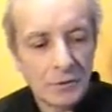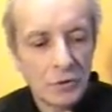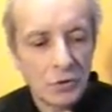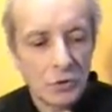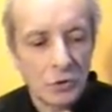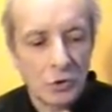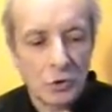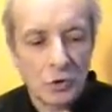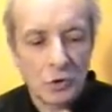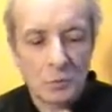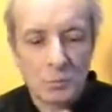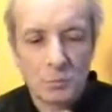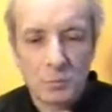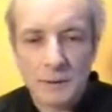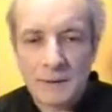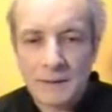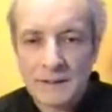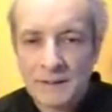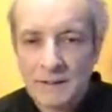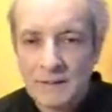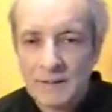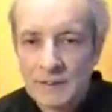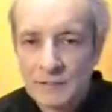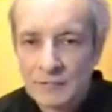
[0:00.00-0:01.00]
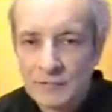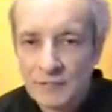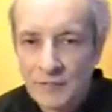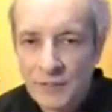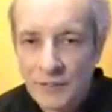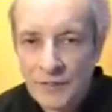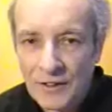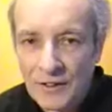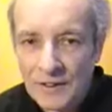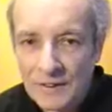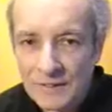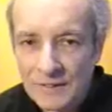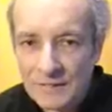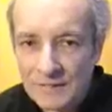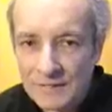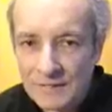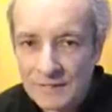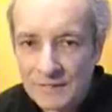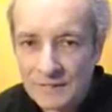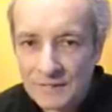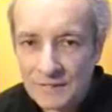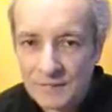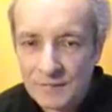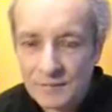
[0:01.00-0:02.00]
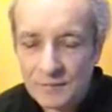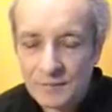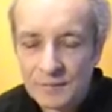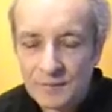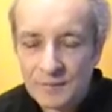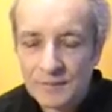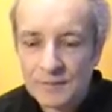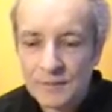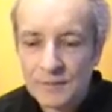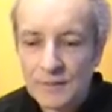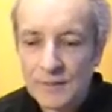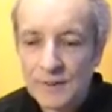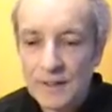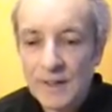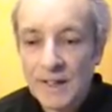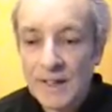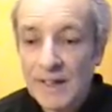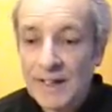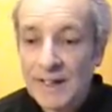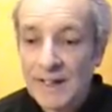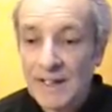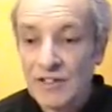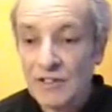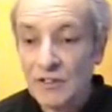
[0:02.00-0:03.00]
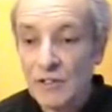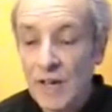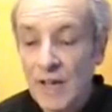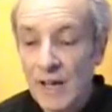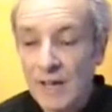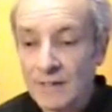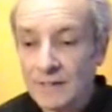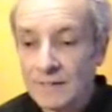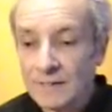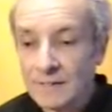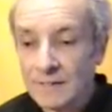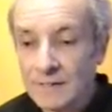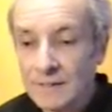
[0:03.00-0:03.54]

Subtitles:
two completely different things. And yet,